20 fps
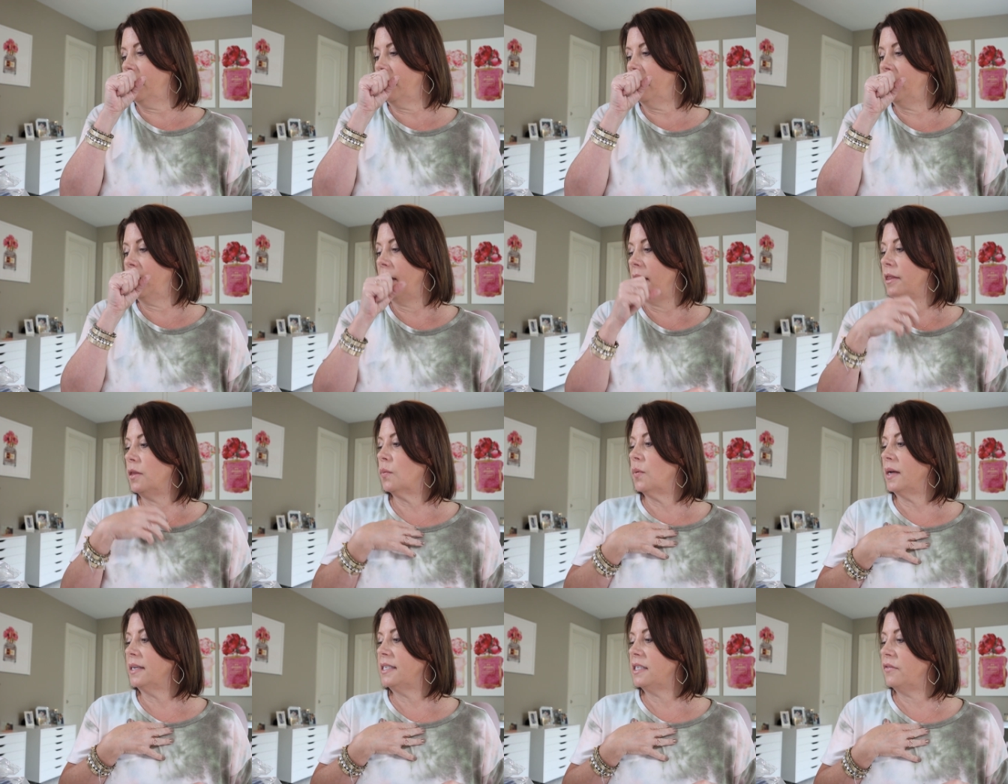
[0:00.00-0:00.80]
and
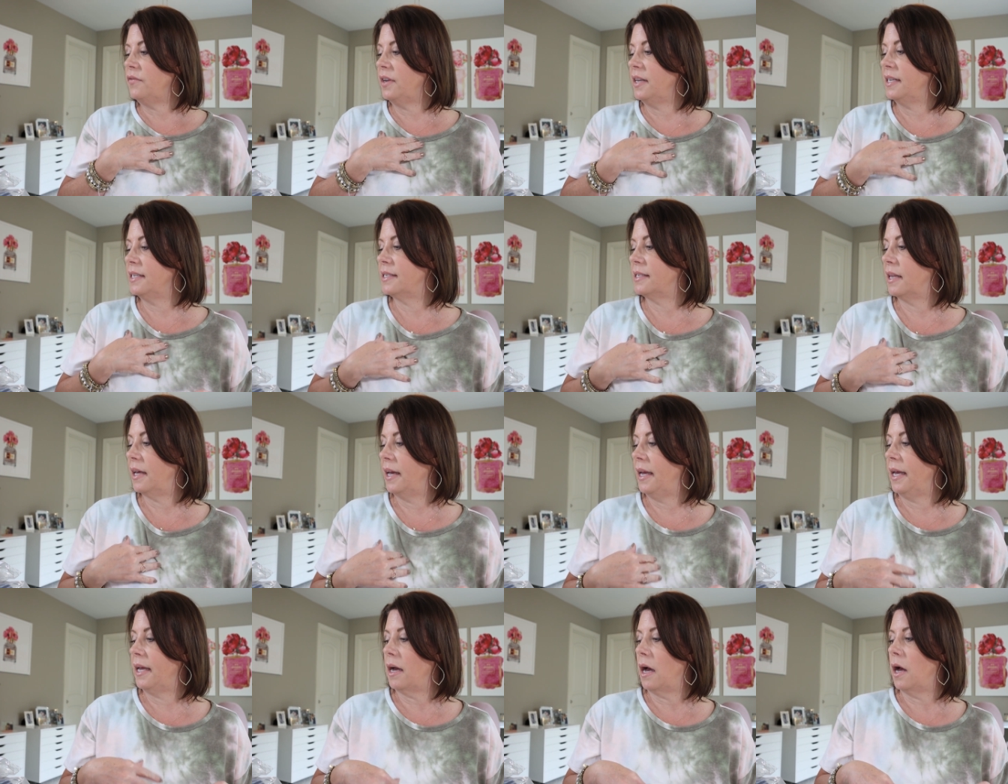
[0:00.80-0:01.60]
the rest of it is
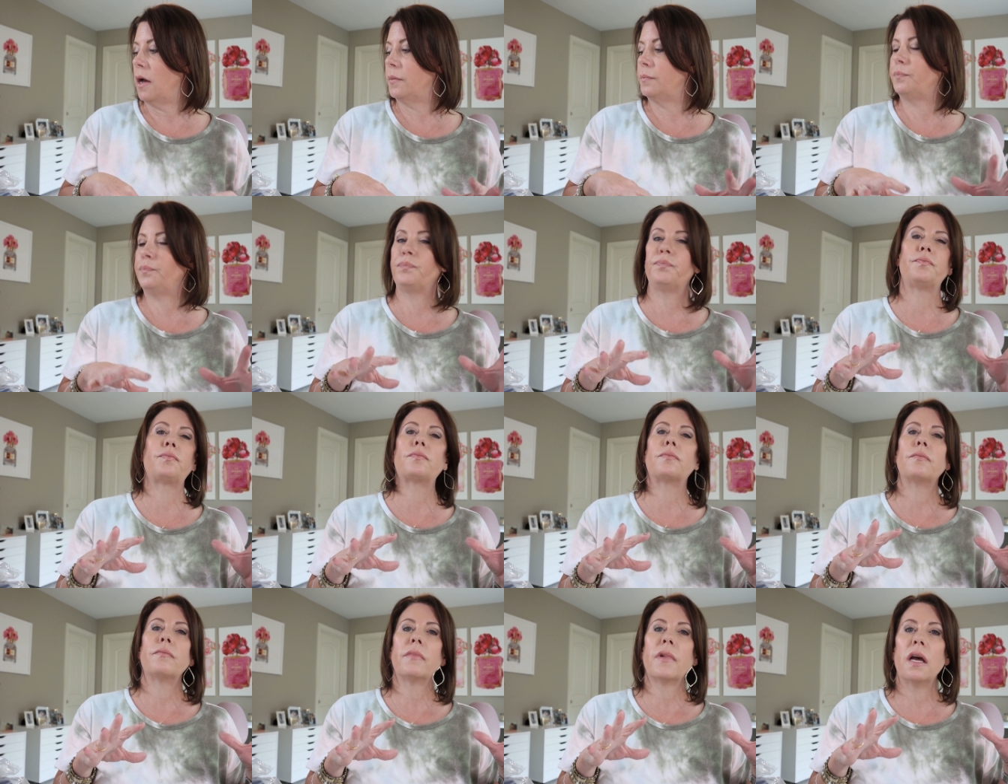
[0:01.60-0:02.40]
like um,
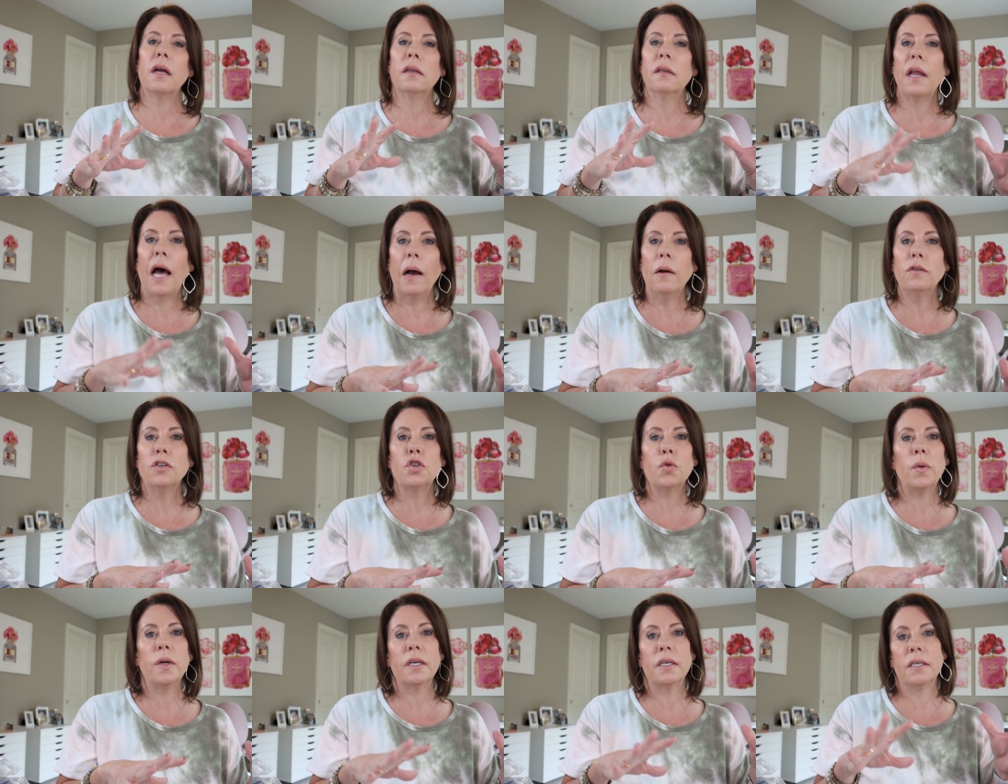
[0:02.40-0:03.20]

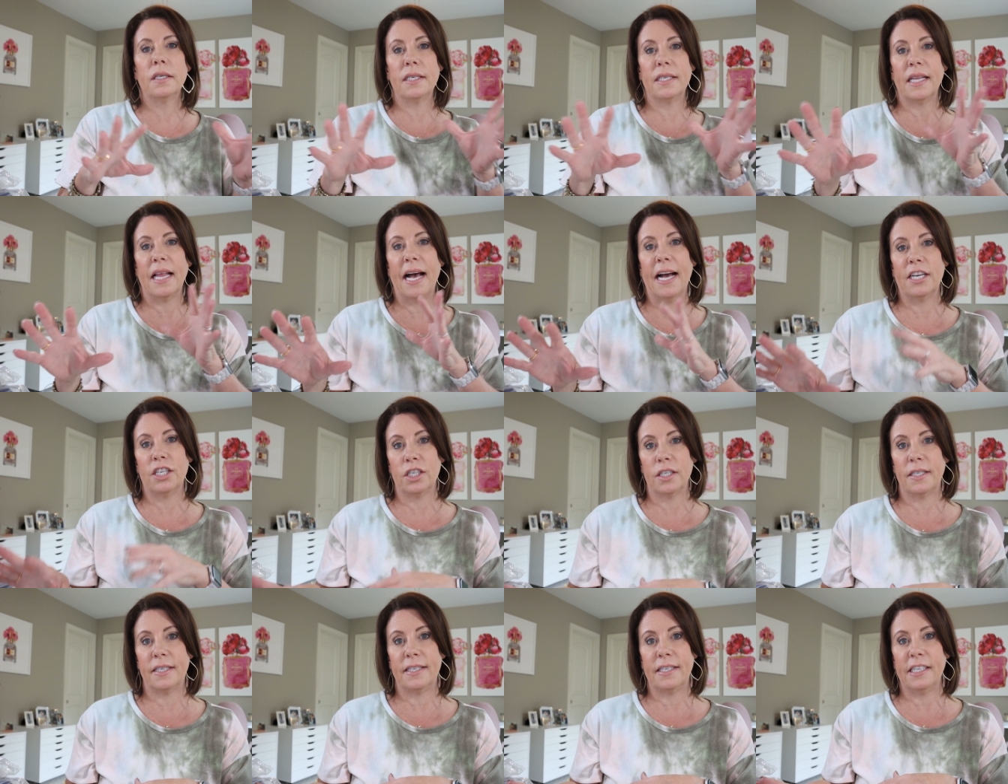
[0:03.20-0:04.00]
loungewear
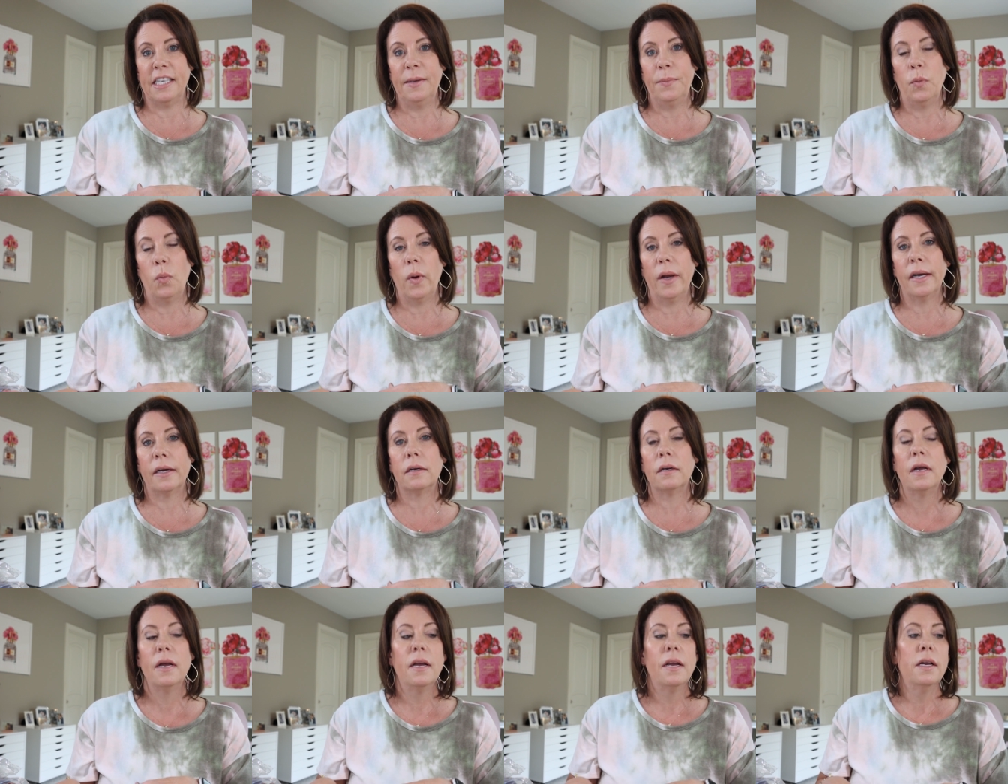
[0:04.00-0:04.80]
slash
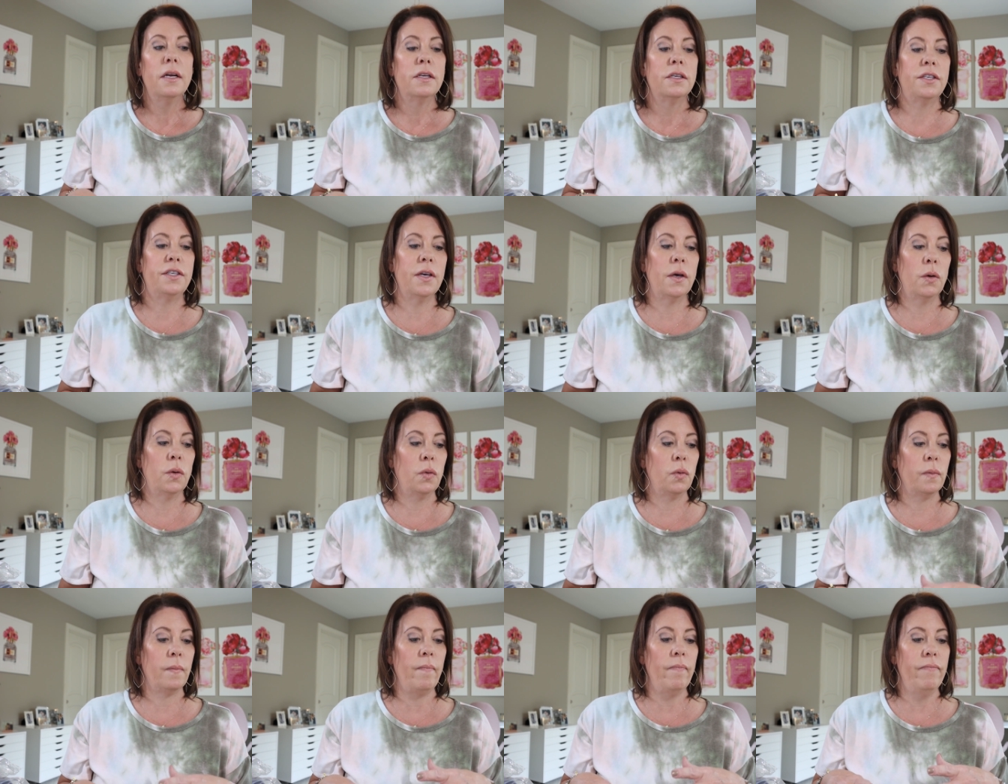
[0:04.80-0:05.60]
sleepwear.
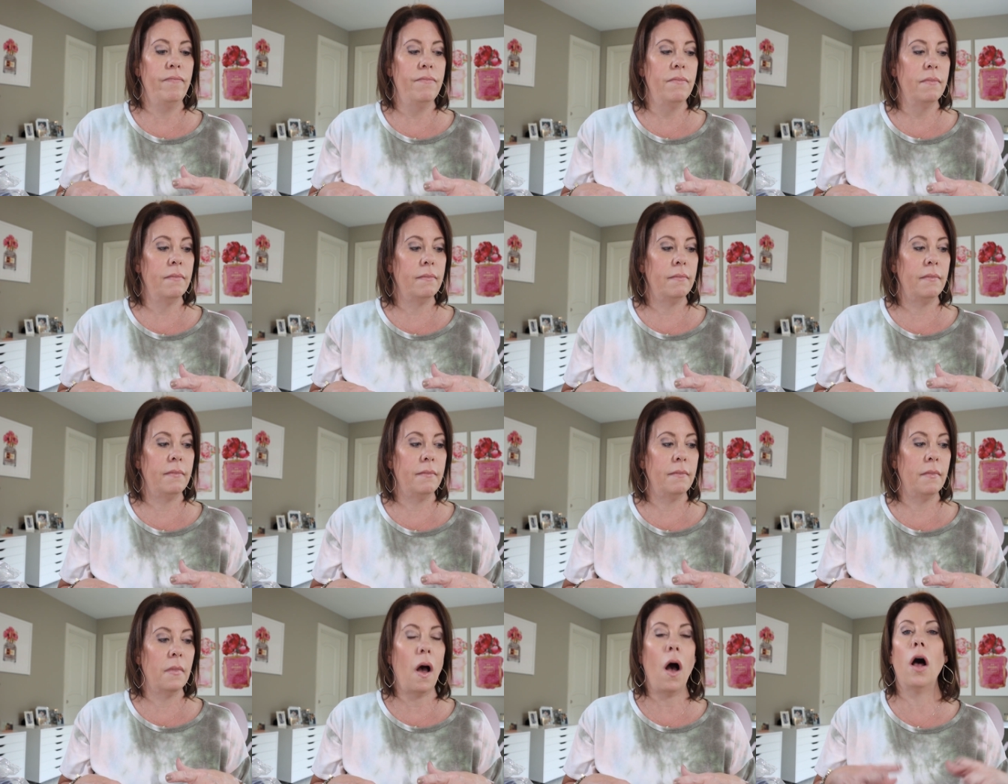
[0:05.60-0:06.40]
So
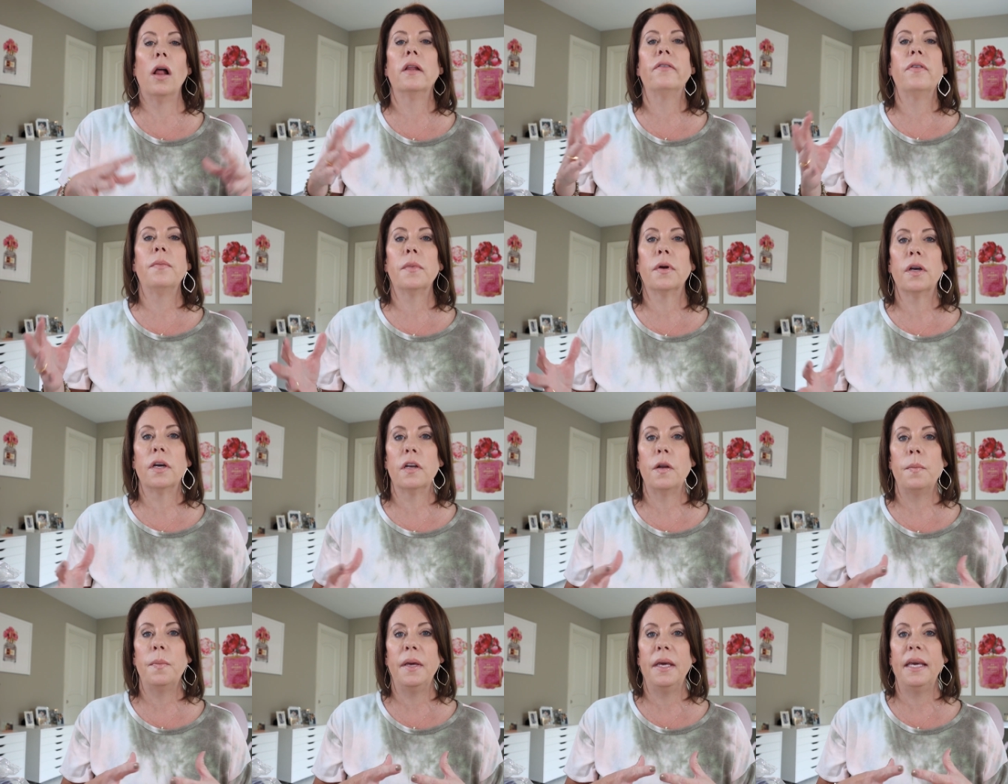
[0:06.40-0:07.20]
all of them are
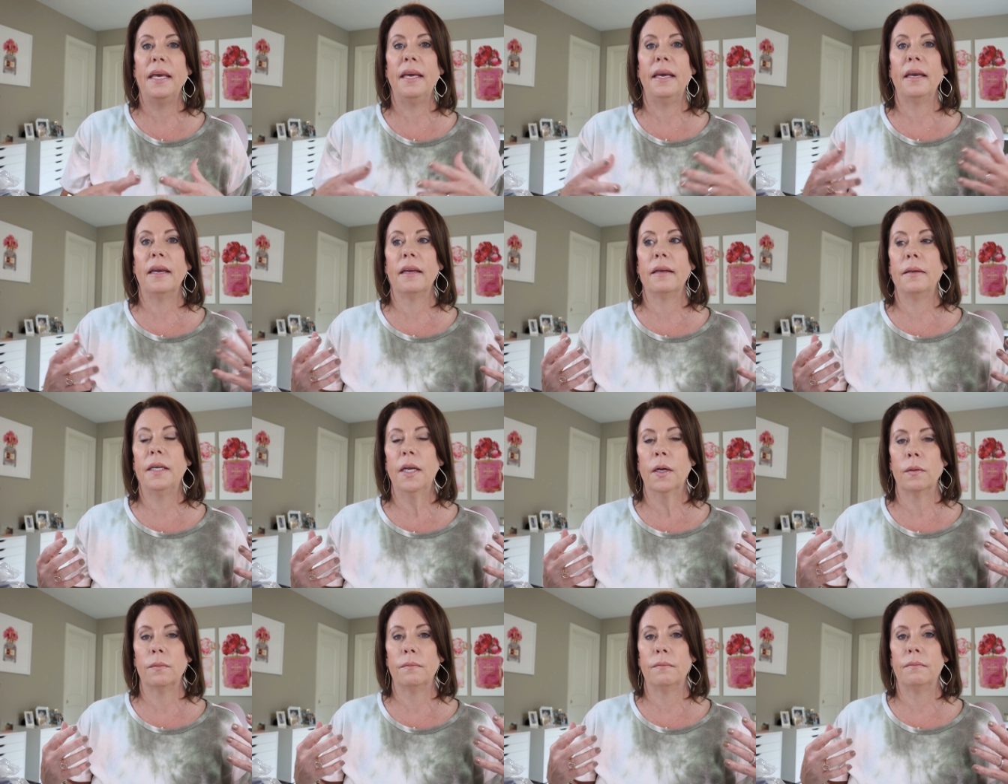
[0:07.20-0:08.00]
going to be,
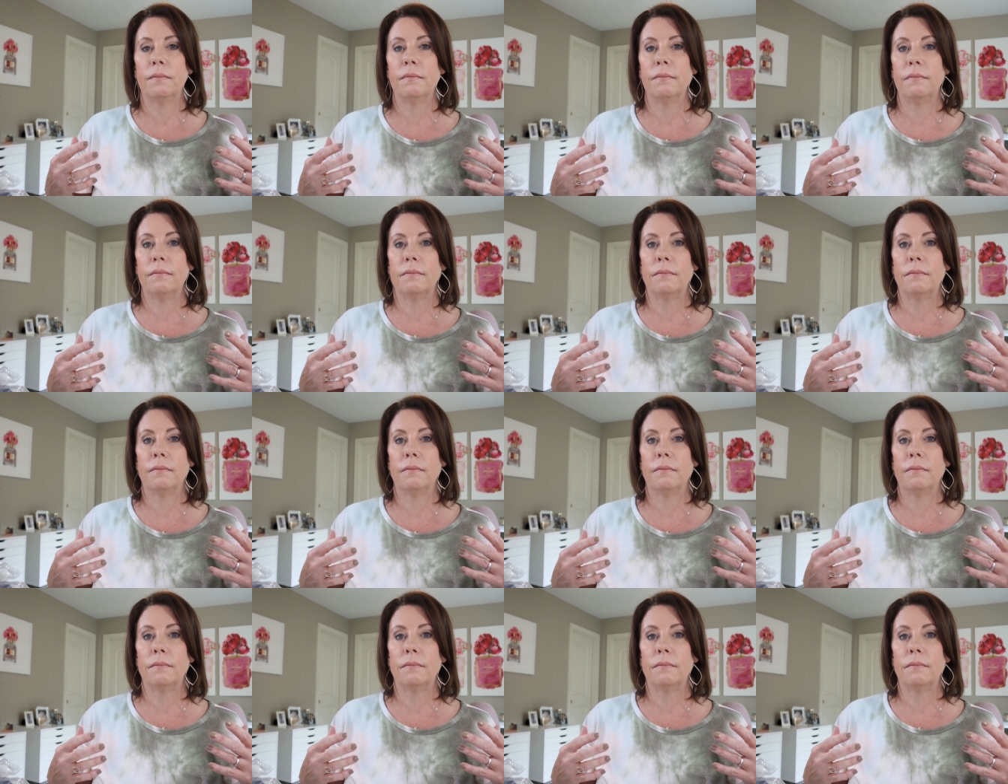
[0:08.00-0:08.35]
you know,